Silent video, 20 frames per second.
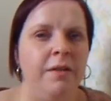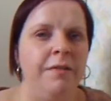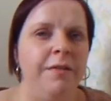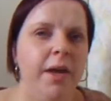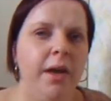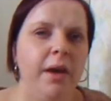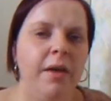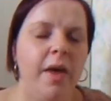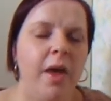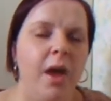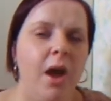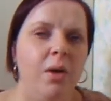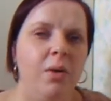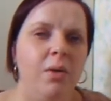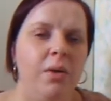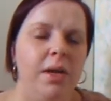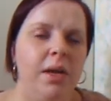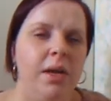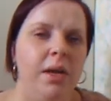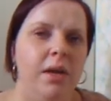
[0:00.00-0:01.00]
I think they
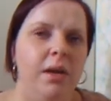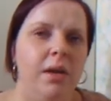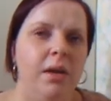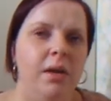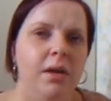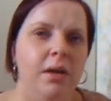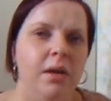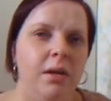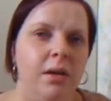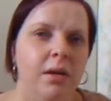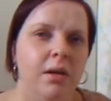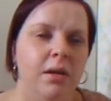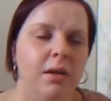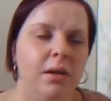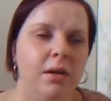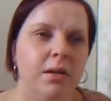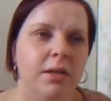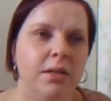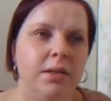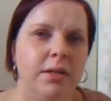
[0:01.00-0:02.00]
only
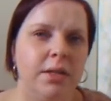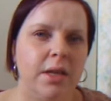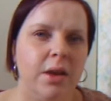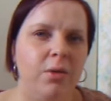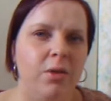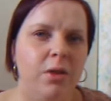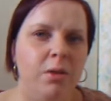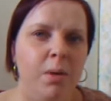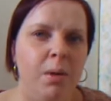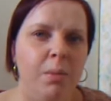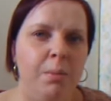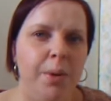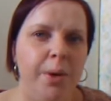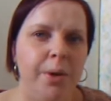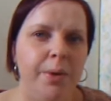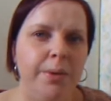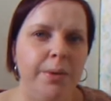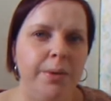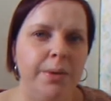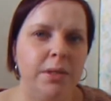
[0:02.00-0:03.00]
sell them in
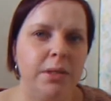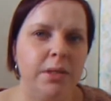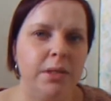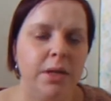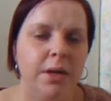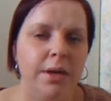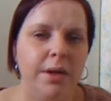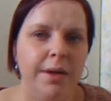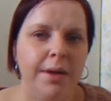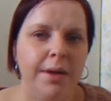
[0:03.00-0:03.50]
Boots.